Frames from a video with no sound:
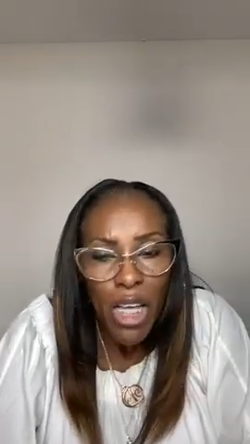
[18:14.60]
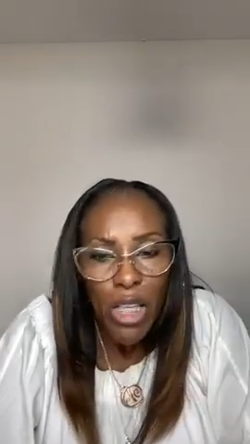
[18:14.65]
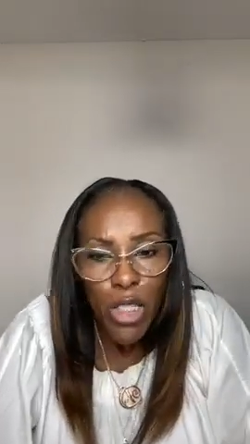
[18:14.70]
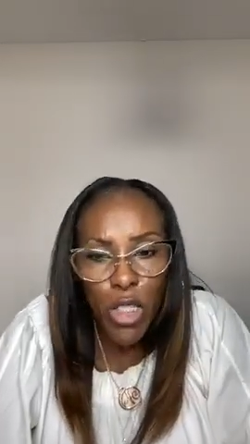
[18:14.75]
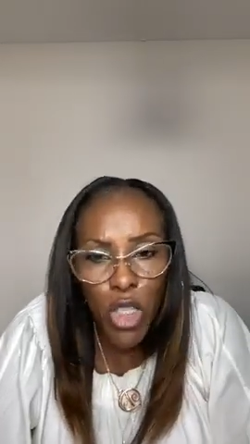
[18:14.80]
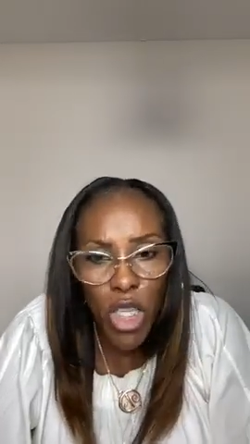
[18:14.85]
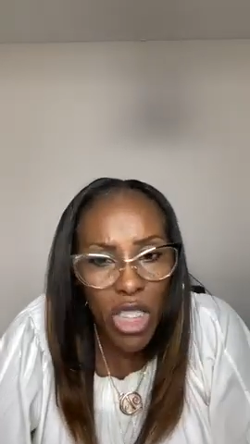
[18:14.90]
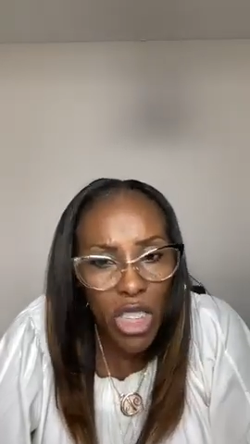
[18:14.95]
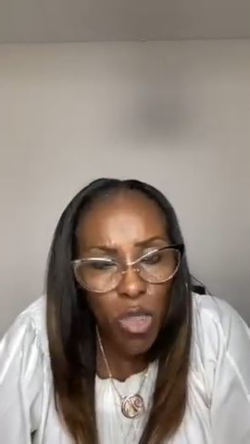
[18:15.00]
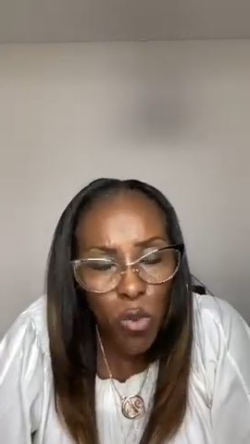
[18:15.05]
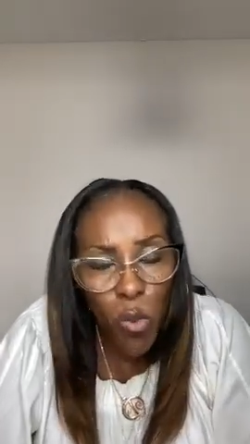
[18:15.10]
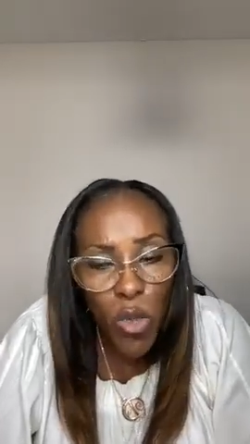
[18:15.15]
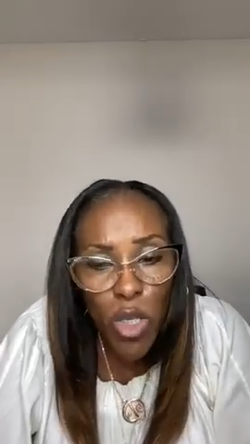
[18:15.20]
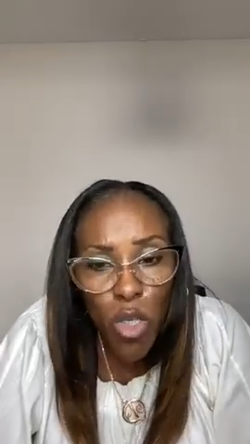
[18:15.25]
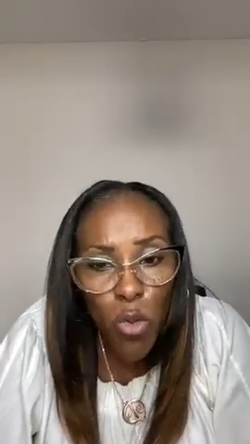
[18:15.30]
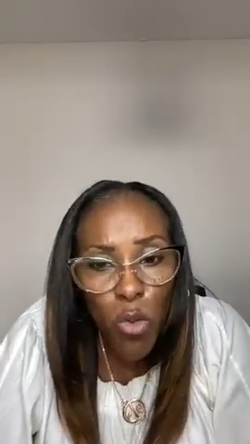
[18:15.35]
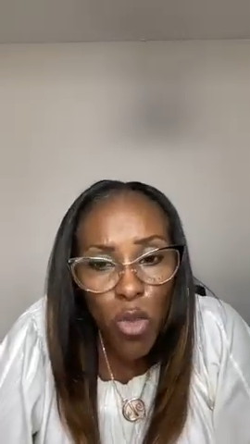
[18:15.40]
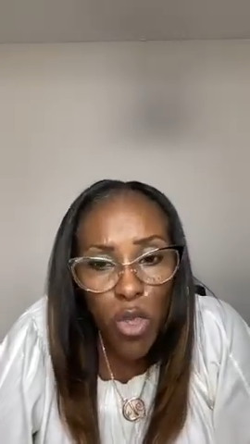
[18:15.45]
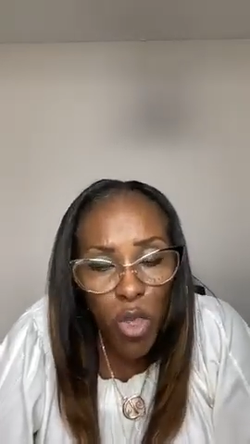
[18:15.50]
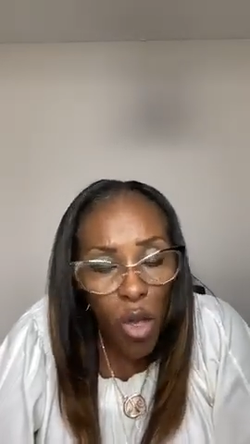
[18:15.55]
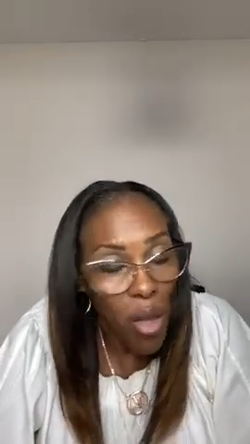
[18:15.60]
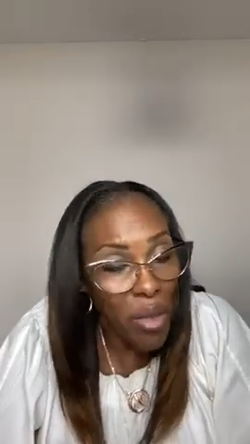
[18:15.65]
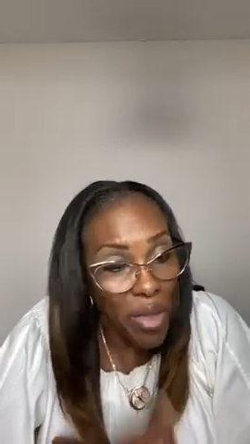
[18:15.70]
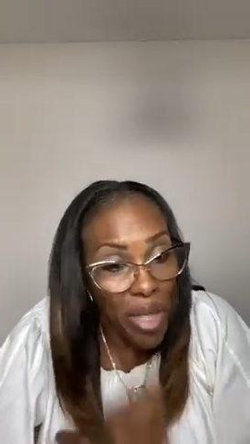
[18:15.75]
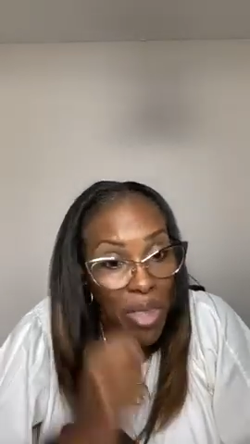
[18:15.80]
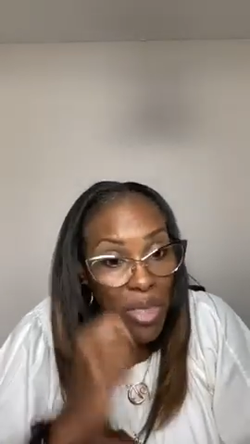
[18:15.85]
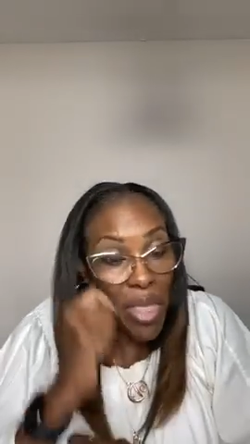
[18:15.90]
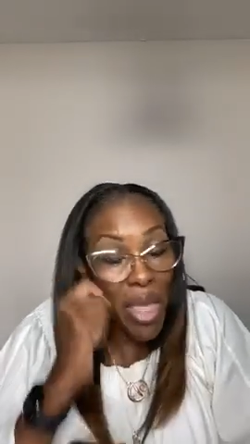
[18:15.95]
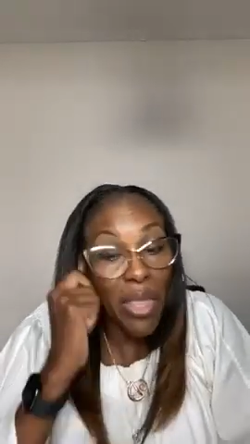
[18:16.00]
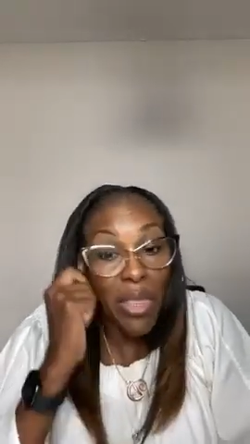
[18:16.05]
Just when you thought
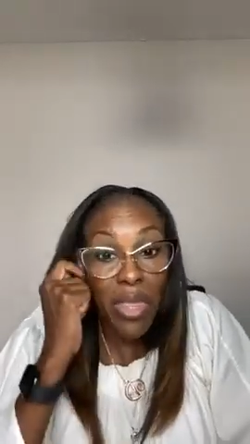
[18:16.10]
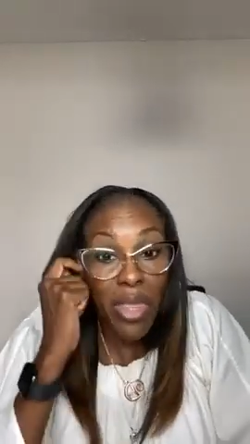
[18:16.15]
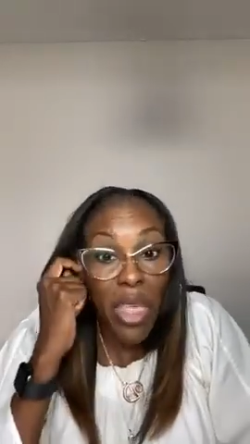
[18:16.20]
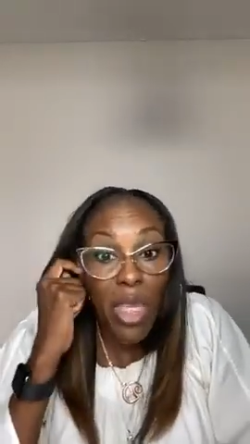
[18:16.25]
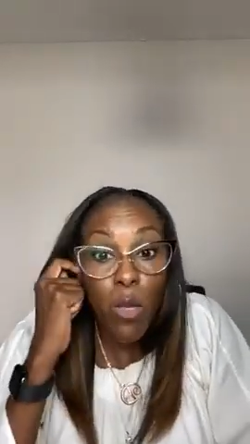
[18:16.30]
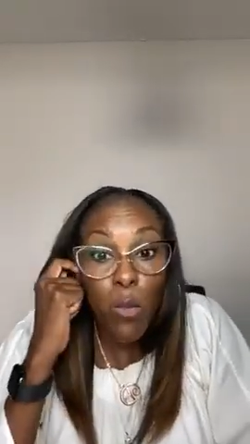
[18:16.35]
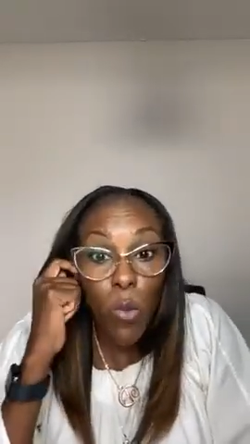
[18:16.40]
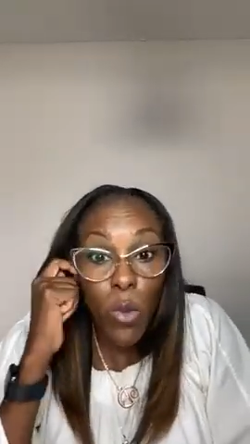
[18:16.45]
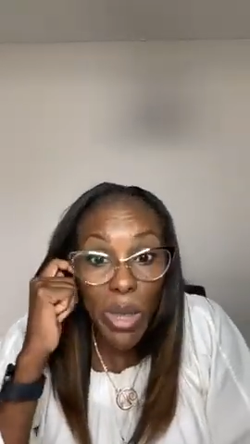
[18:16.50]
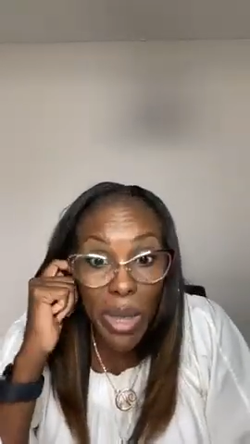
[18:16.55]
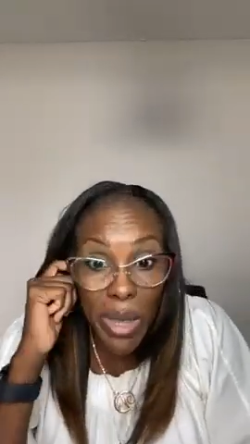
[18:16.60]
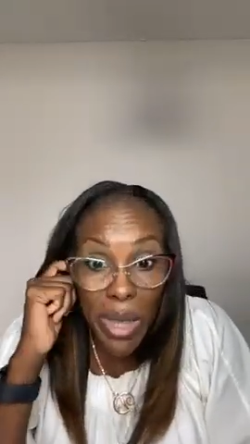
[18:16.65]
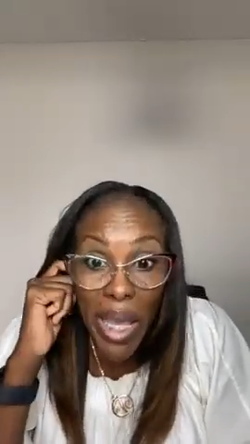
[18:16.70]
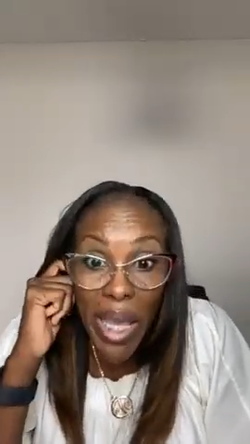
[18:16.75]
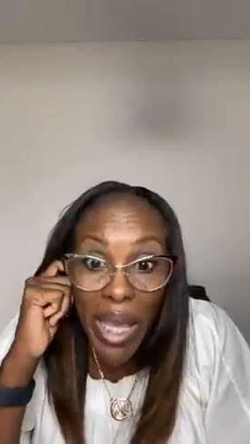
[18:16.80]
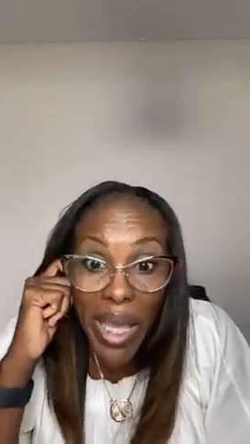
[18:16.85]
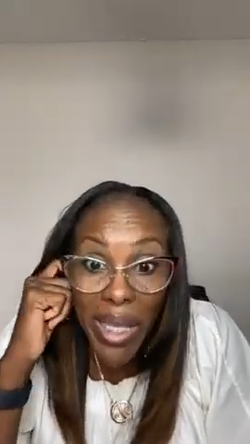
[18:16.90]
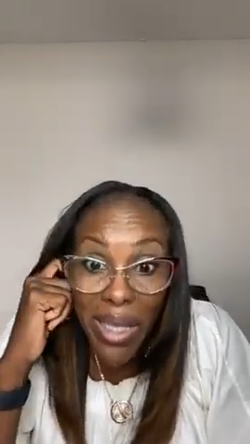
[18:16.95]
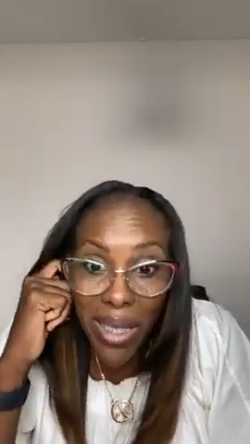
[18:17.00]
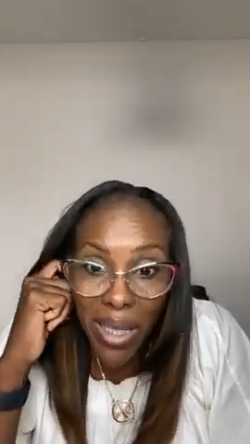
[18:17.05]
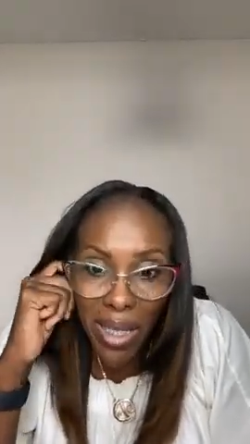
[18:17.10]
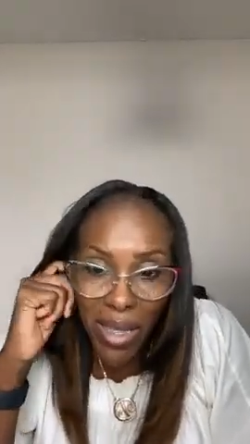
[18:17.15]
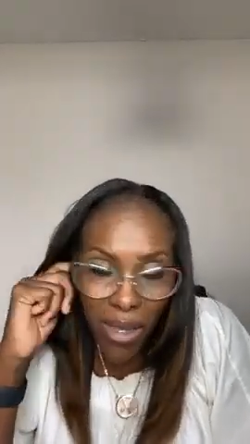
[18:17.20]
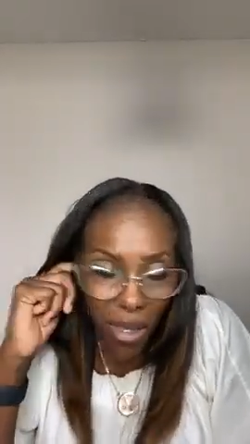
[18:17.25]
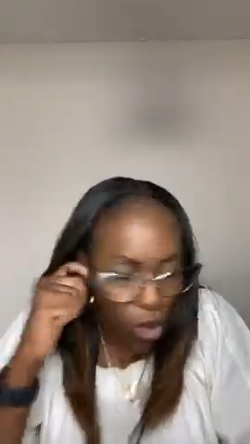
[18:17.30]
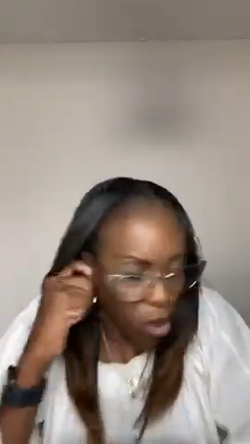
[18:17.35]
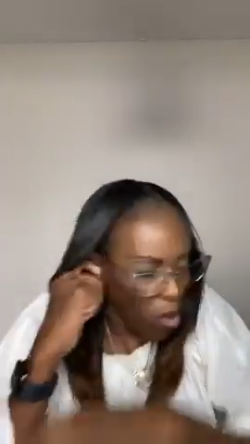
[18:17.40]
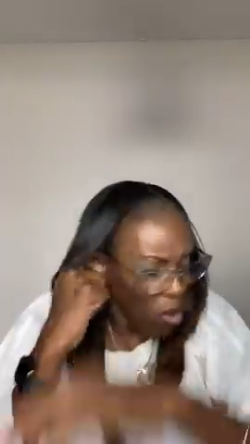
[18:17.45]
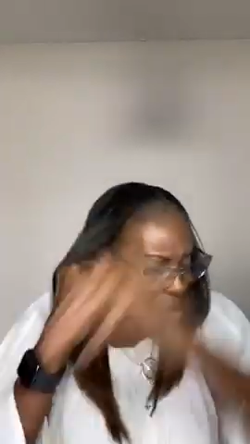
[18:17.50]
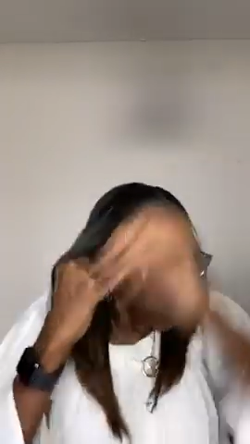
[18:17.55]
that that thing was dead,
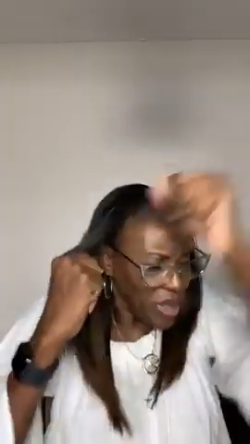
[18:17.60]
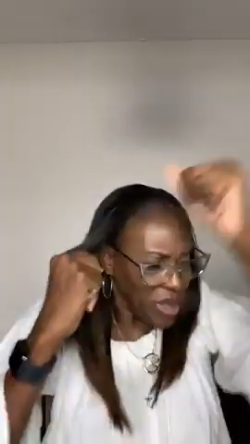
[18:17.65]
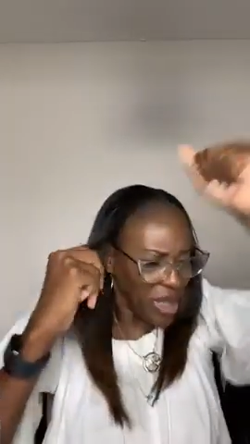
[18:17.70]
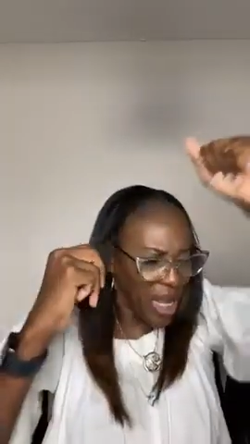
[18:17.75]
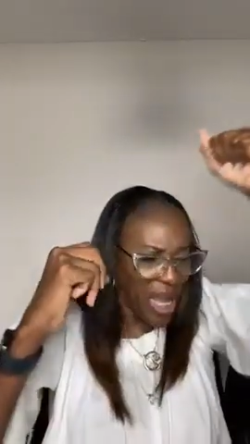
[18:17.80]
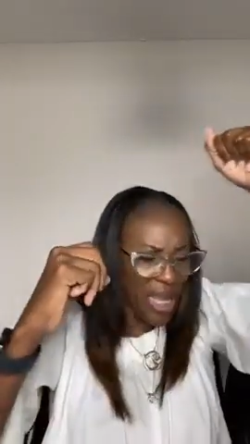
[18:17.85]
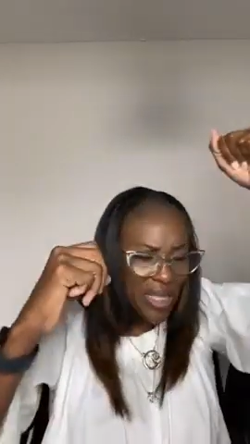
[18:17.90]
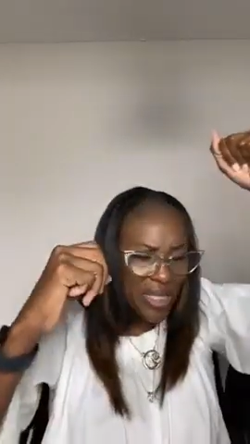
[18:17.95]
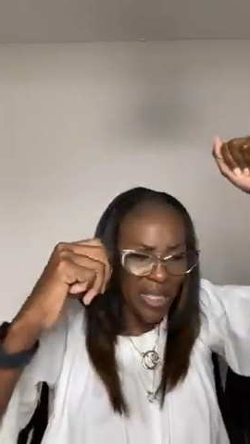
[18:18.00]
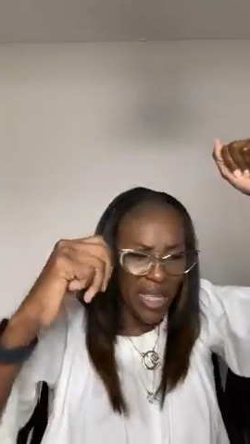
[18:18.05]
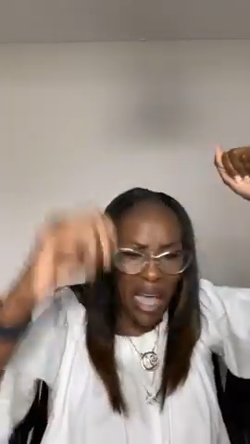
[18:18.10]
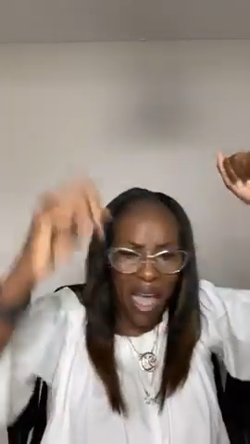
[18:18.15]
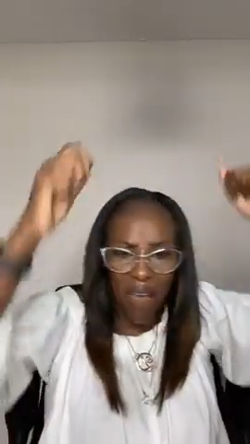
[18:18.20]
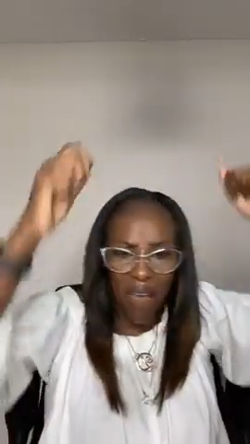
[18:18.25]
God speaks